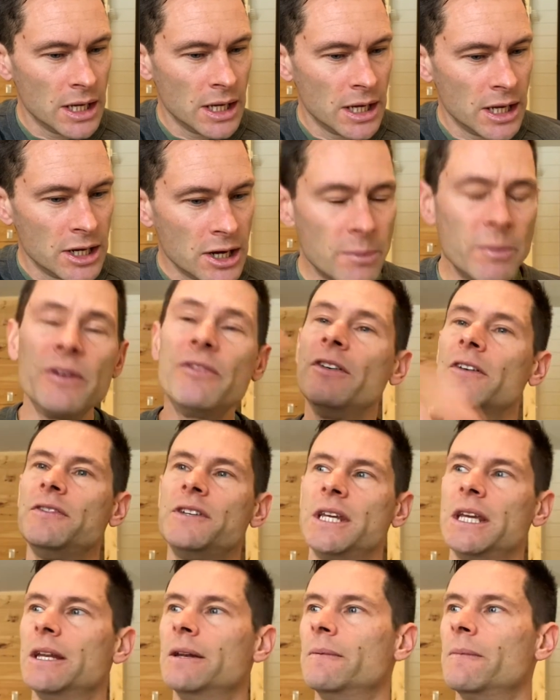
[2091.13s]
Number
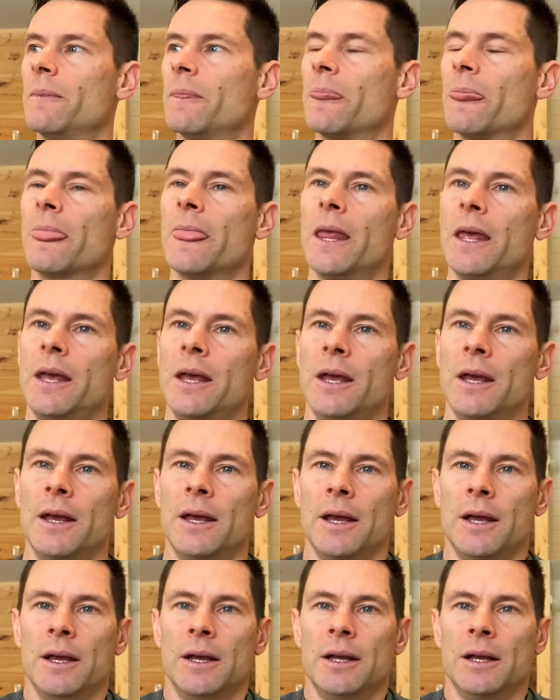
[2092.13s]
15,
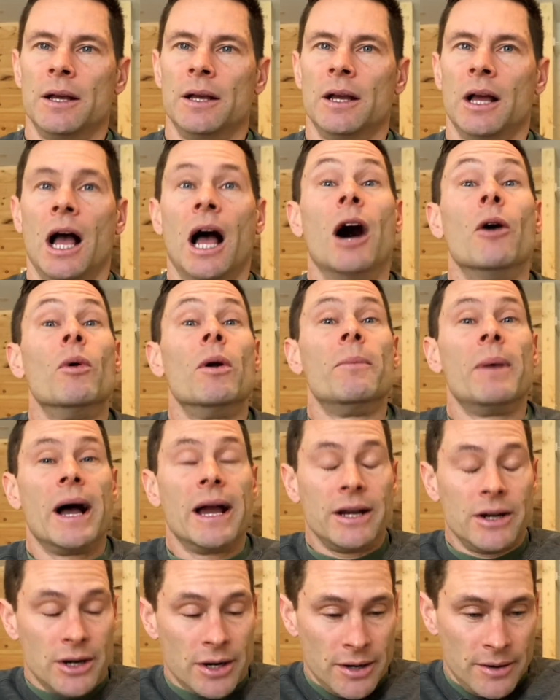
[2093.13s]
a
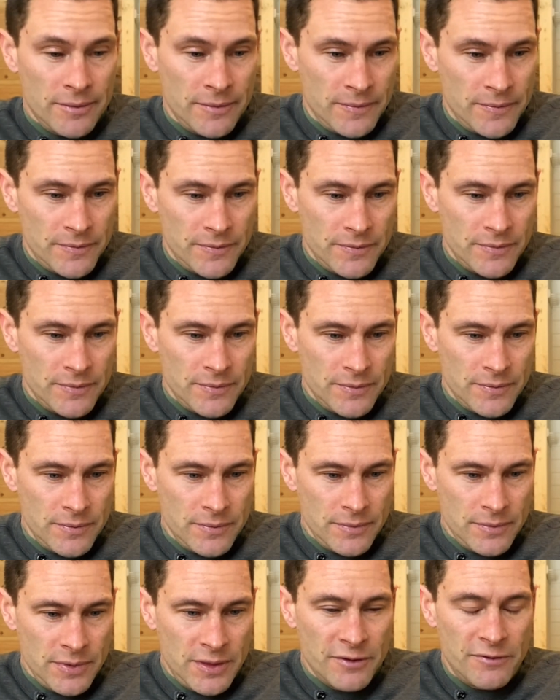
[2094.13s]
reminder.
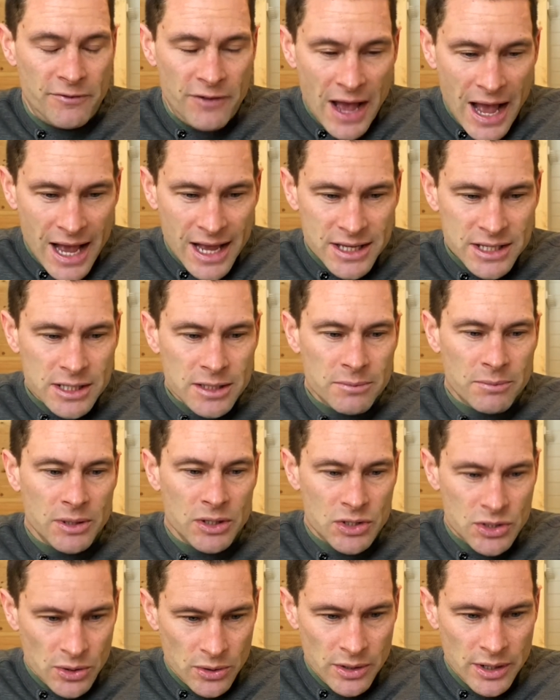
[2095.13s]
The vast
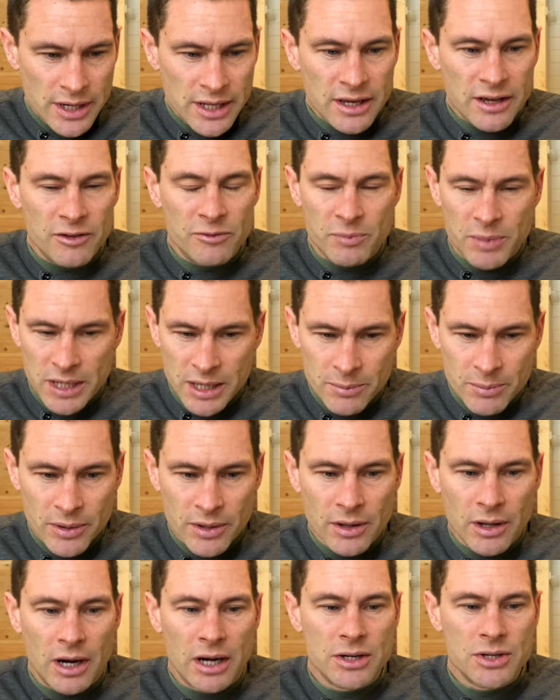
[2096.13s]
majority of
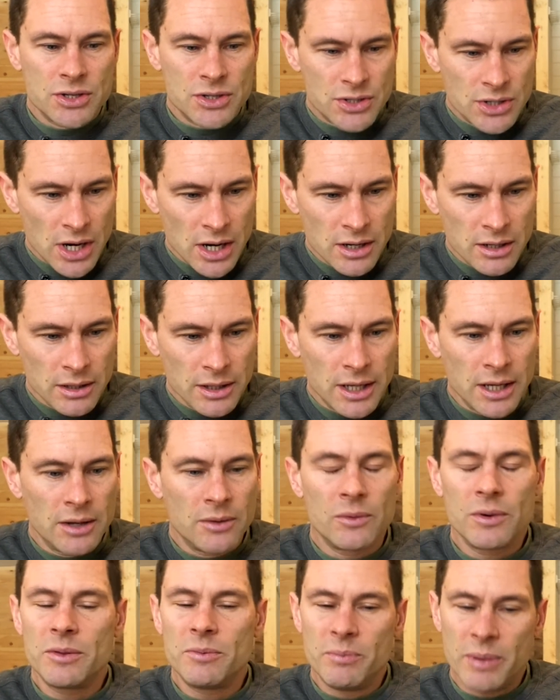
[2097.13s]
people are struggling
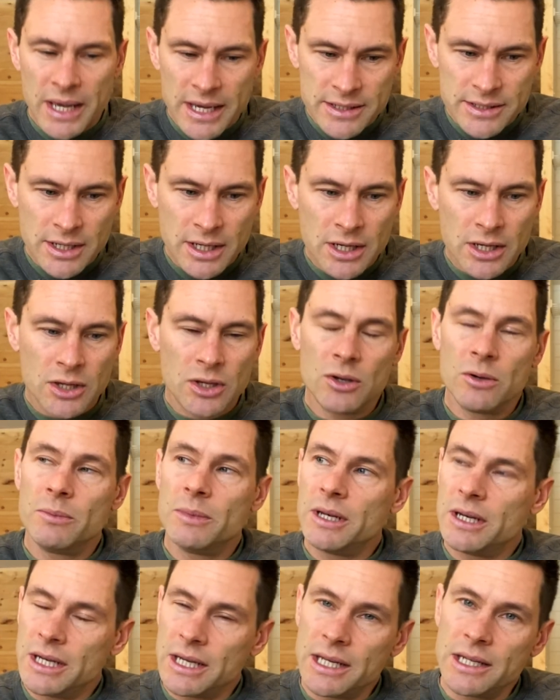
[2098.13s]
with basic
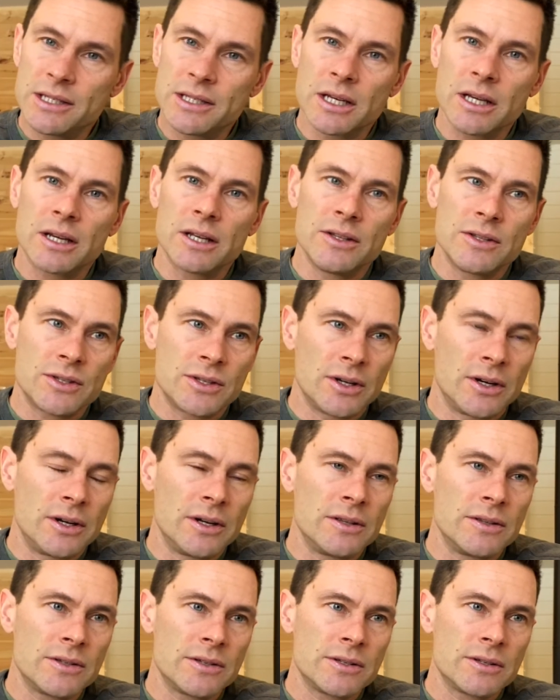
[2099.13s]
human needs and
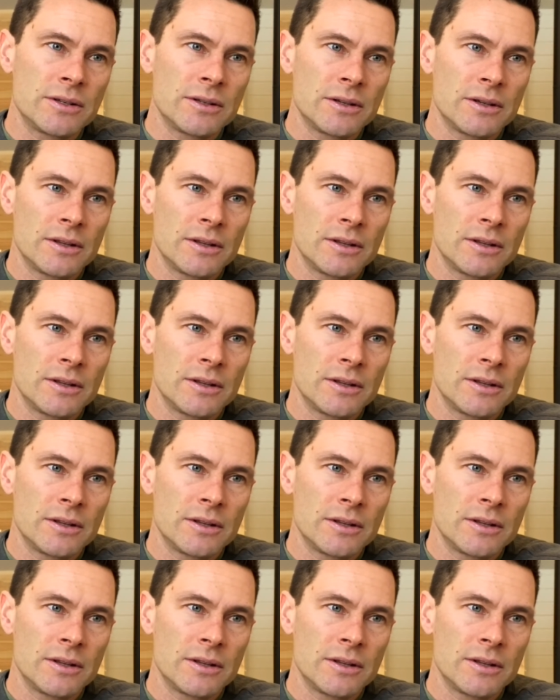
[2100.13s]
concerns.